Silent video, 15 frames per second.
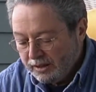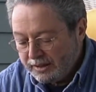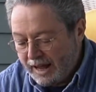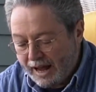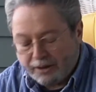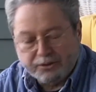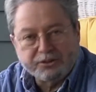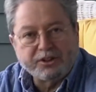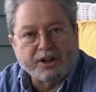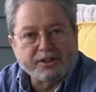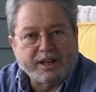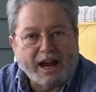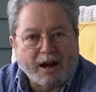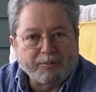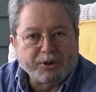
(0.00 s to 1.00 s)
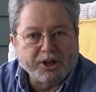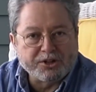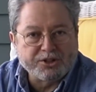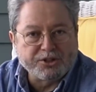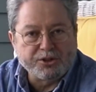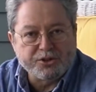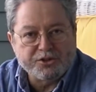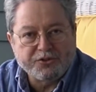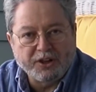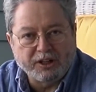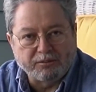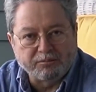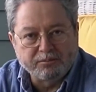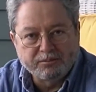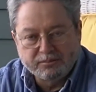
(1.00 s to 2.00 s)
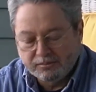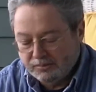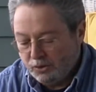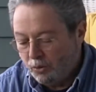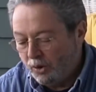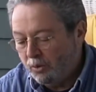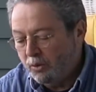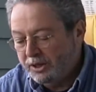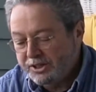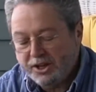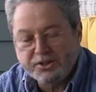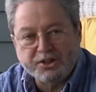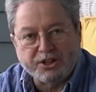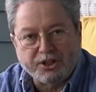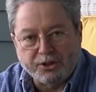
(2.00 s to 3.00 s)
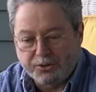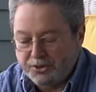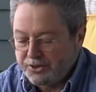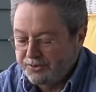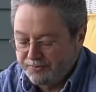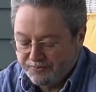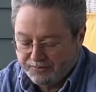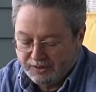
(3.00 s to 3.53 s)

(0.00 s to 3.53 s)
Now, the camera doesn't use film. Well, what does it use?